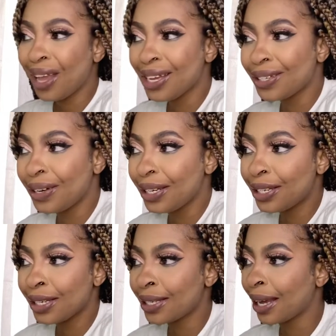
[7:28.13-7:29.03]
So let's
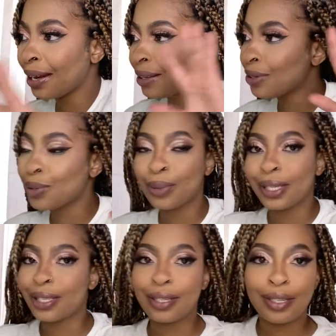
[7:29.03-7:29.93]
just get into
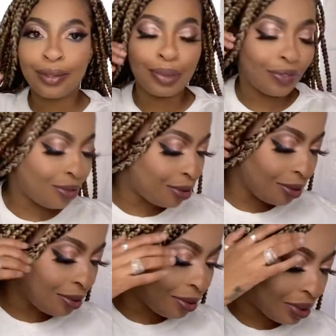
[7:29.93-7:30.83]
it
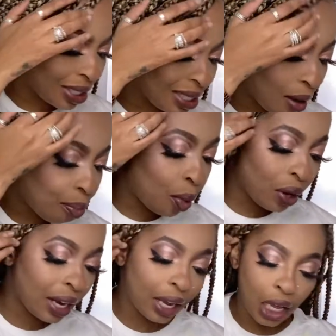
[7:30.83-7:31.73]
before getting
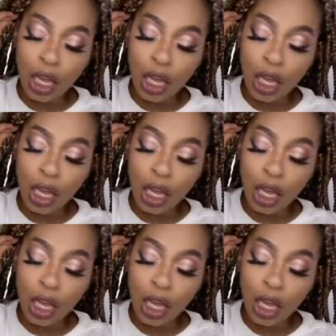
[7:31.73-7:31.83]
bored.